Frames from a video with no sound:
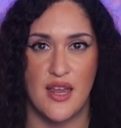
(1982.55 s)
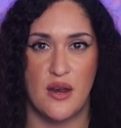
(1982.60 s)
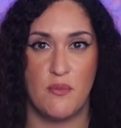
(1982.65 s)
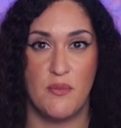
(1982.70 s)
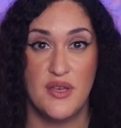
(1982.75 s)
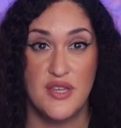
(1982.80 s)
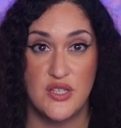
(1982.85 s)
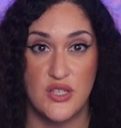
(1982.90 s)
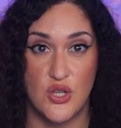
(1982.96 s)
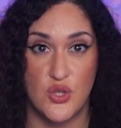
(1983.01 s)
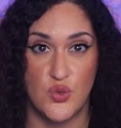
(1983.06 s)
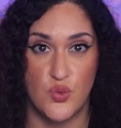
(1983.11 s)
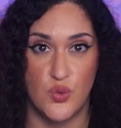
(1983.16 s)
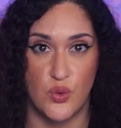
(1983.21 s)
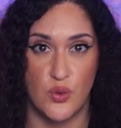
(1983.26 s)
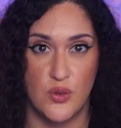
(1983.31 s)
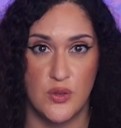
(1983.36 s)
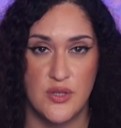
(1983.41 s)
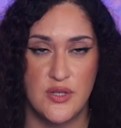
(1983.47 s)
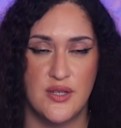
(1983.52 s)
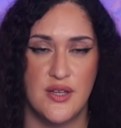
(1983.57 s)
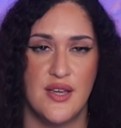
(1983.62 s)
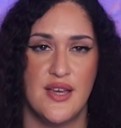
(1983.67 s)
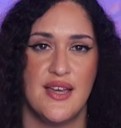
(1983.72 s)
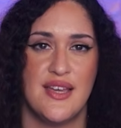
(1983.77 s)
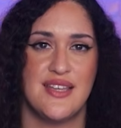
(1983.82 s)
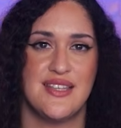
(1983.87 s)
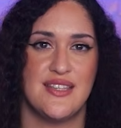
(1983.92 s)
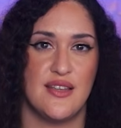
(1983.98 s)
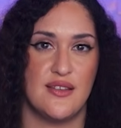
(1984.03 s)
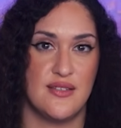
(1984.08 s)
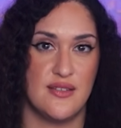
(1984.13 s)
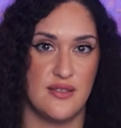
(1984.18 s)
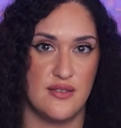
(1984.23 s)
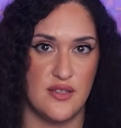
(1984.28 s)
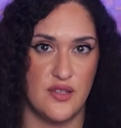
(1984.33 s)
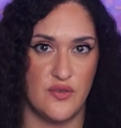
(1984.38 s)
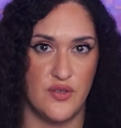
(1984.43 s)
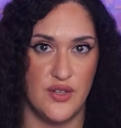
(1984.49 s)
and business rules,
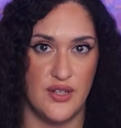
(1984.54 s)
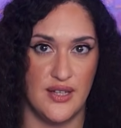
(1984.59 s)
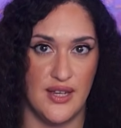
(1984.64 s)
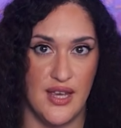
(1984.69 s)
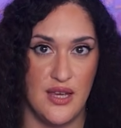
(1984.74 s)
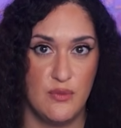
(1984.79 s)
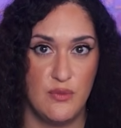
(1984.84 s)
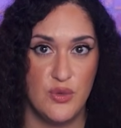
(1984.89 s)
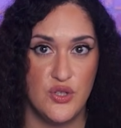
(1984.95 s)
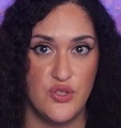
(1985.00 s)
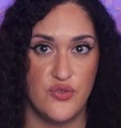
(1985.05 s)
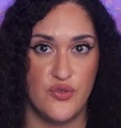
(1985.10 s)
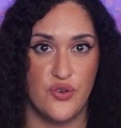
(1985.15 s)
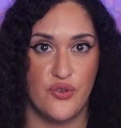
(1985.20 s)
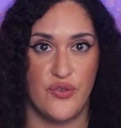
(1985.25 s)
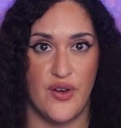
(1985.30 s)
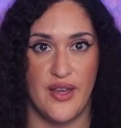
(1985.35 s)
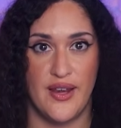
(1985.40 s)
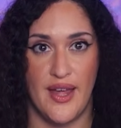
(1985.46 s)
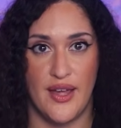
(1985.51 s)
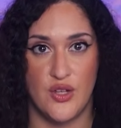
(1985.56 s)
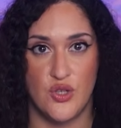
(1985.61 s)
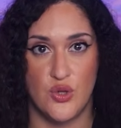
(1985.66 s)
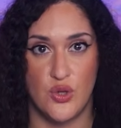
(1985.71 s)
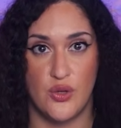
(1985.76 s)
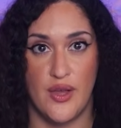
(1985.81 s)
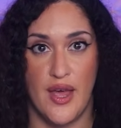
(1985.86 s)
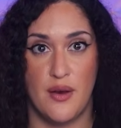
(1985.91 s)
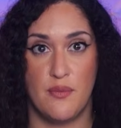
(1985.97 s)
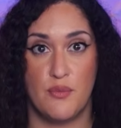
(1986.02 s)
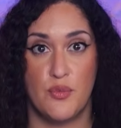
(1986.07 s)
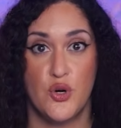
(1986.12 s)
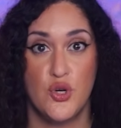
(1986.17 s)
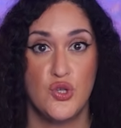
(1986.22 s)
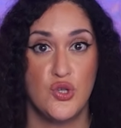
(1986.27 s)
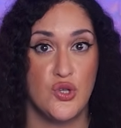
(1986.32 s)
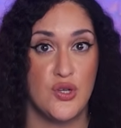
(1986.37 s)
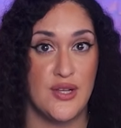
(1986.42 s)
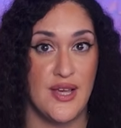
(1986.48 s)
sensitivity labels for financial and
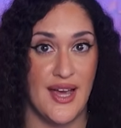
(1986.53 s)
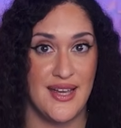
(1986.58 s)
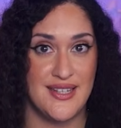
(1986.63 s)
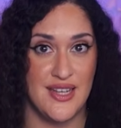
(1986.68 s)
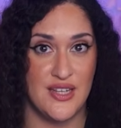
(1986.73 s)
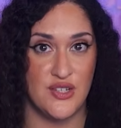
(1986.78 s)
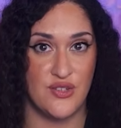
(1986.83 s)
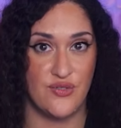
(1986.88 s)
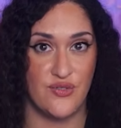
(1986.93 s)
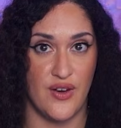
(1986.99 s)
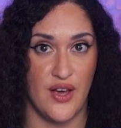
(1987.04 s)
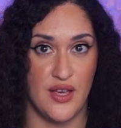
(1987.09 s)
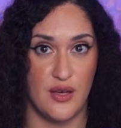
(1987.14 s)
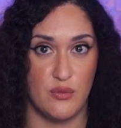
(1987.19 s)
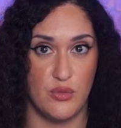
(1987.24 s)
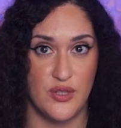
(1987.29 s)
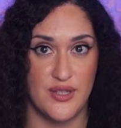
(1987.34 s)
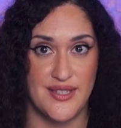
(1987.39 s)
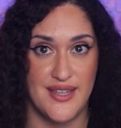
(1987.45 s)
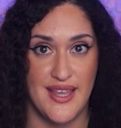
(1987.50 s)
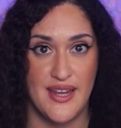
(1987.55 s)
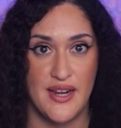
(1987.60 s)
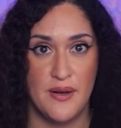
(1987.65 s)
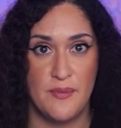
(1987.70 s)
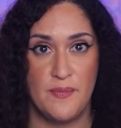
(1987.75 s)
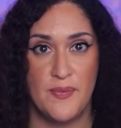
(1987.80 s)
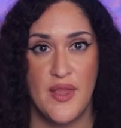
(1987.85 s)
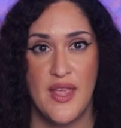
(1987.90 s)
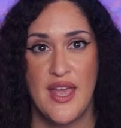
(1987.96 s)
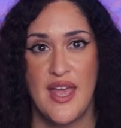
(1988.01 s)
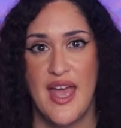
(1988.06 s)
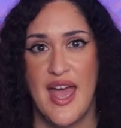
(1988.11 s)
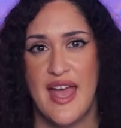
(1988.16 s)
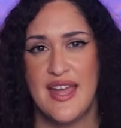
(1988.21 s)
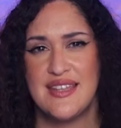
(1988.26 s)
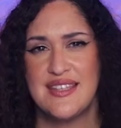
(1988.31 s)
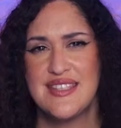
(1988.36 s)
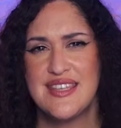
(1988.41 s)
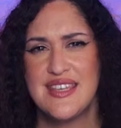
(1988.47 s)
personally identifiable data,
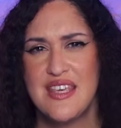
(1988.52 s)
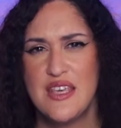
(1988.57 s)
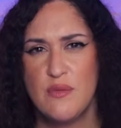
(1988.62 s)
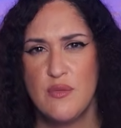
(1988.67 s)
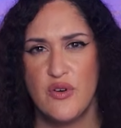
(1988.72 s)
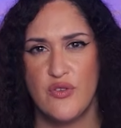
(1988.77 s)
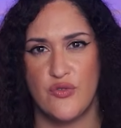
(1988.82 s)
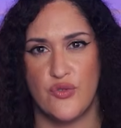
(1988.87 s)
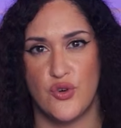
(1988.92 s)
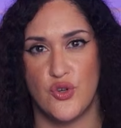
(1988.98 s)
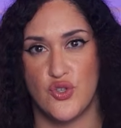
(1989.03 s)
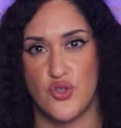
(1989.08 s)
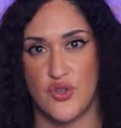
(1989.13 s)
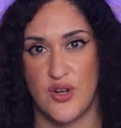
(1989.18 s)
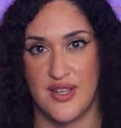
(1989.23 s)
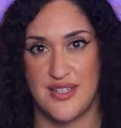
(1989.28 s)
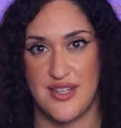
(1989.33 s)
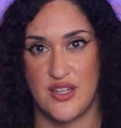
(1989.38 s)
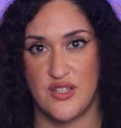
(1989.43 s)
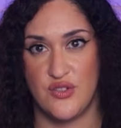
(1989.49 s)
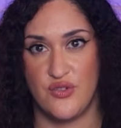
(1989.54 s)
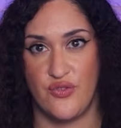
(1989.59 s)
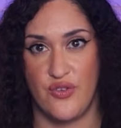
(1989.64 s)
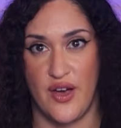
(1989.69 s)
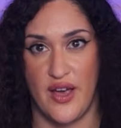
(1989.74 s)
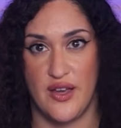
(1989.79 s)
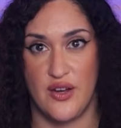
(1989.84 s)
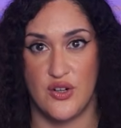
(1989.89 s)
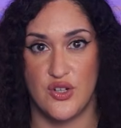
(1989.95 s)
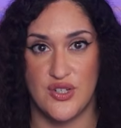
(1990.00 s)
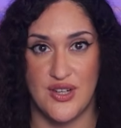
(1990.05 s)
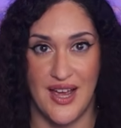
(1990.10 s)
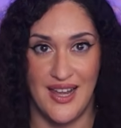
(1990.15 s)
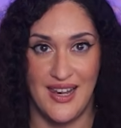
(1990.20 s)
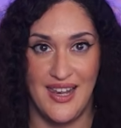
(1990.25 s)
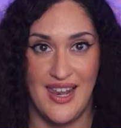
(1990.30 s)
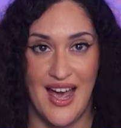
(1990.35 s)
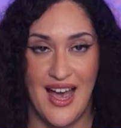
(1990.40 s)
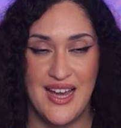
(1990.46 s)
and schema version identifiers
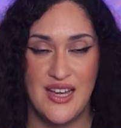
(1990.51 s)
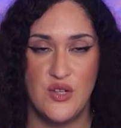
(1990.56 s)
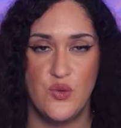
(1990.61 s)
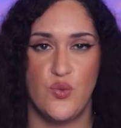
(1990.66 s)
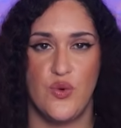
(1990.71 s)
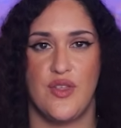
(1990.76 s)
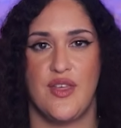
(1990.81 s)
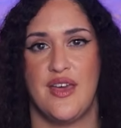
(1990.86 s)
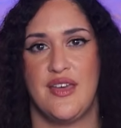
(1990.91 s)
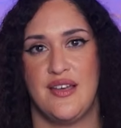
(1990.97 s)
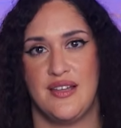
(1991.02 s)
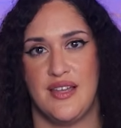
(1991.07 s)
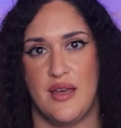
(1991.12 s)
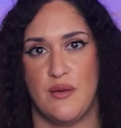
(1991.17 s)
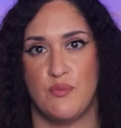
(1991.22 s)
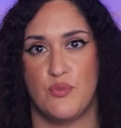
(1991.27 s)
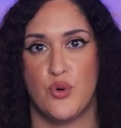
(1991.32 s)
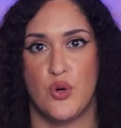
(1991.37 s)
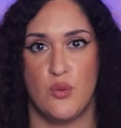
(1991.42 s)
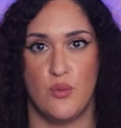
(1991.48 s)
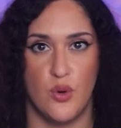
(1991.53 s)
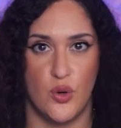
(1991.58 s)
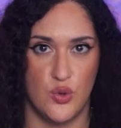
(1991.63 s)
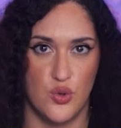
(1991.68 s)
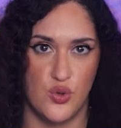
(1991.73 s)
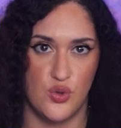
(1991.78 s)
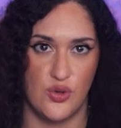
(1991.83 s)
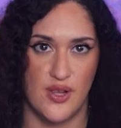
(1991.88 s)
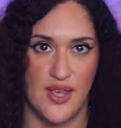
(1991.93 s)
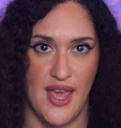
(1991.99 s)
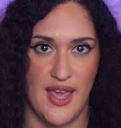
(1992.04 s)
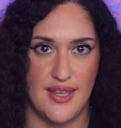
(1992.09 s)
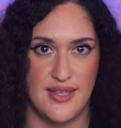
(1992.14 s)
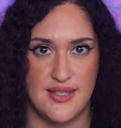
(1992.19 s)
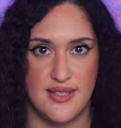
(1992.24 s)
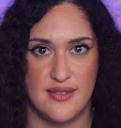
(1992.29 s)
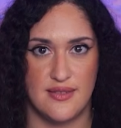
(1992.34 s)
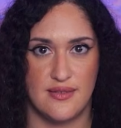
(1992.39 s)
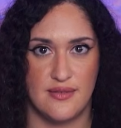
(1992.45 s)
aligned with ALM promotion
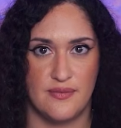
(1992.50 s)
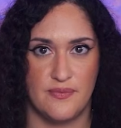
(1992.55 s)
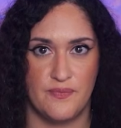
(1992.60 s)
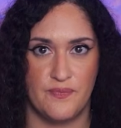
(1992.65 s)
gates.